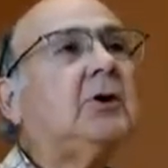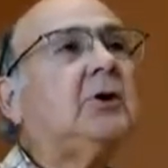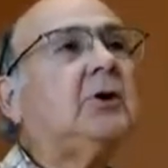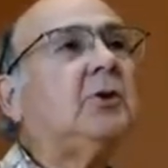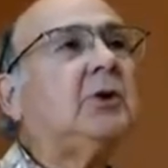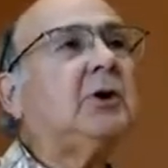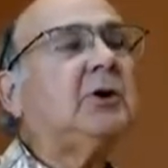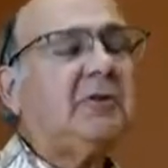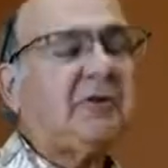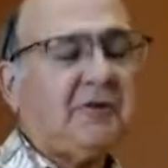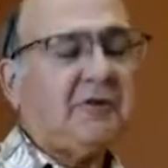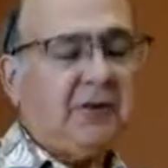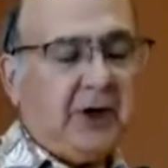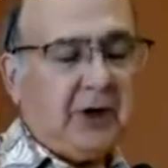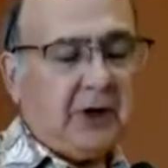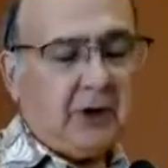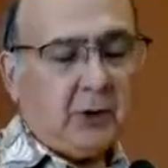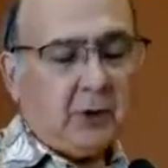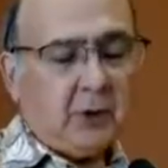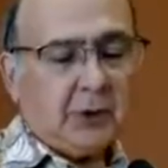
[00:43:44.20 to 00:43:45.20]
the way
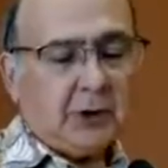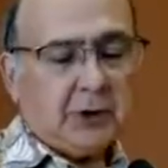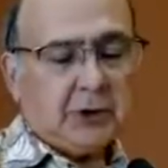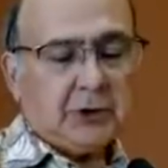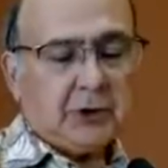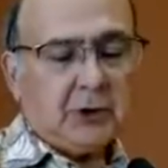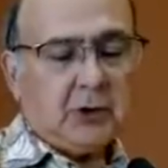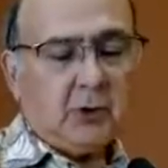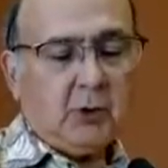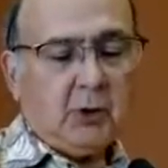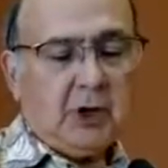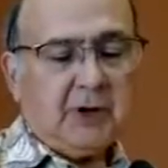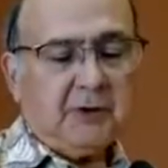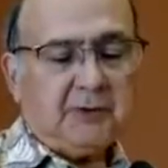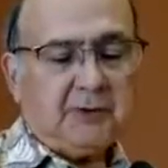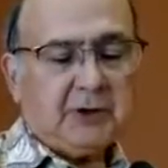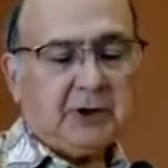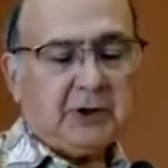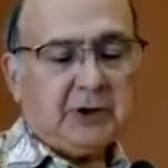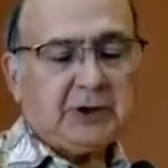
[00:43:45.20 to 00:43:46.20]
fireworks go
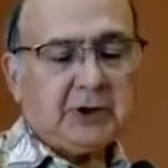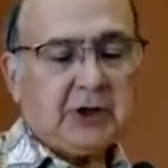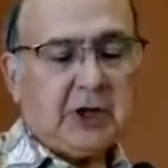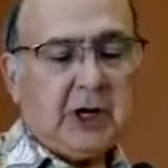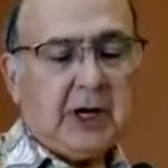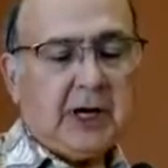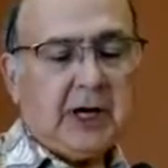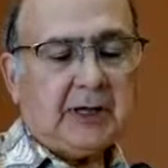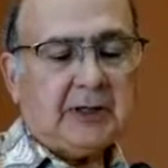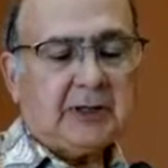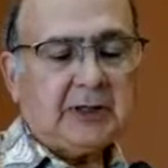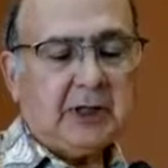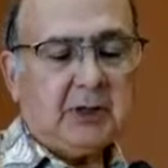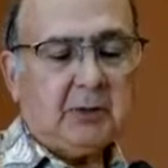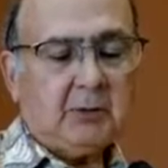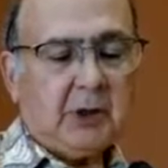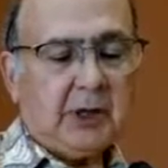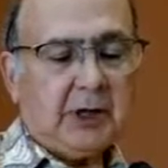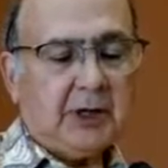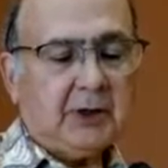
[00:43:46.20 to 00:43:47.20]
off in the sky
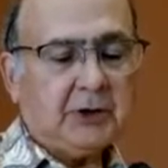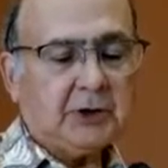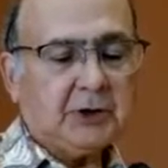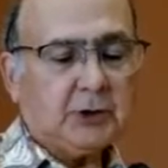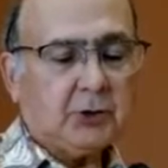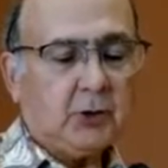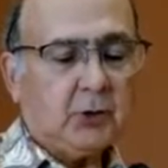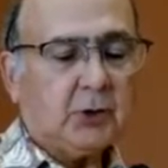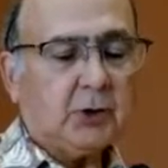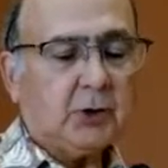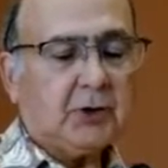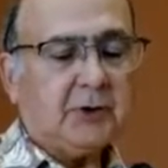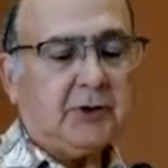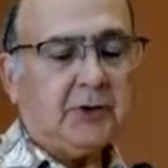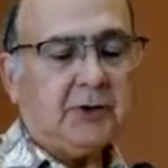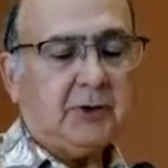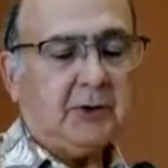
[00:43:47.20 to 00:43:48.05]
10 miles north